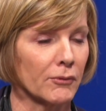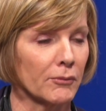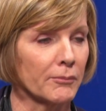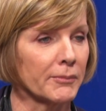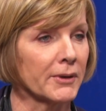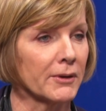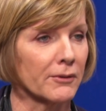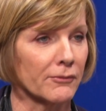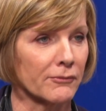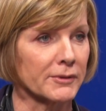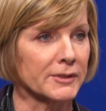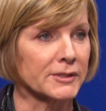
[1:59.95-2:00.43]
will
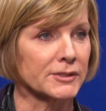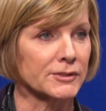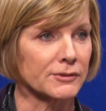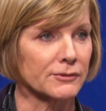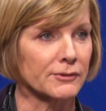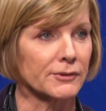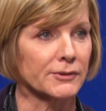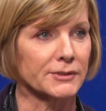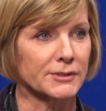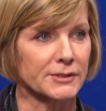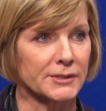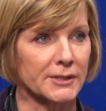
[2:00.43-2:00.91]
be a
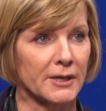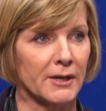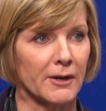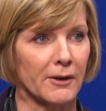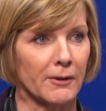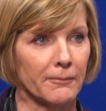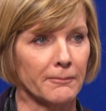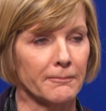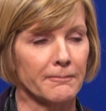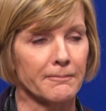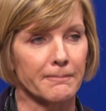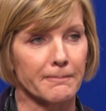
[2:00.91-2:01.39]
resource to
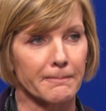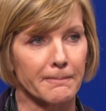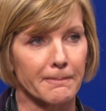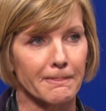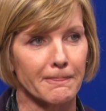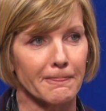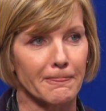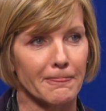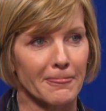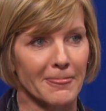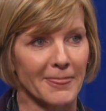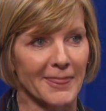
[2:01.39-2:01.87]
help.
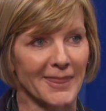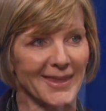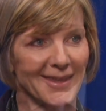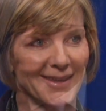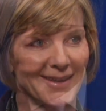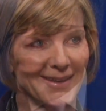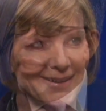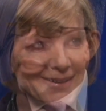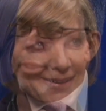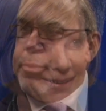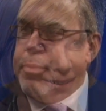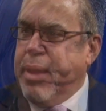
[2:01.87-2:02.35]
How can
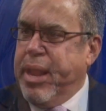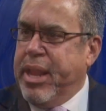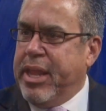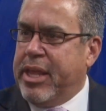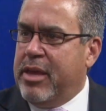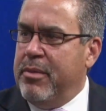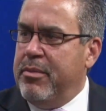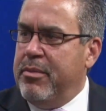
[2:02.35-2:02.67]
the Hispanic